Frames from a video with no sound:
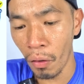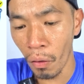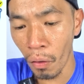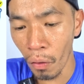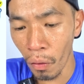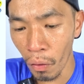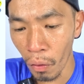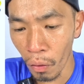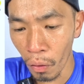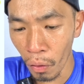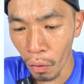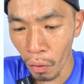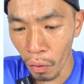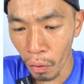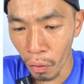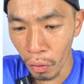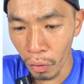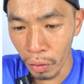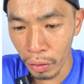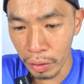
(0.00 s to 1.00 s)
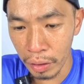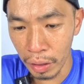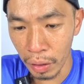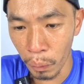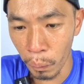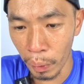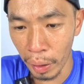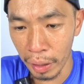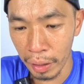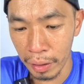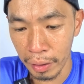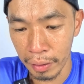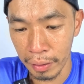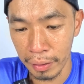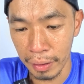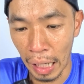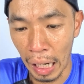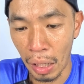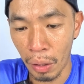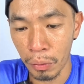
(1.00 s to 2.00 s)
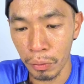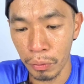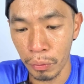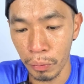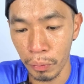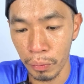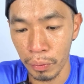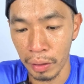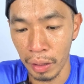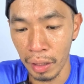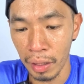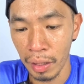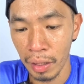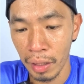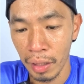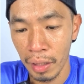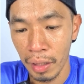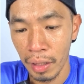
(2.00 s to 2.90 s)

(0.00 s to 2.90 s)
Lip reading: all the way down to the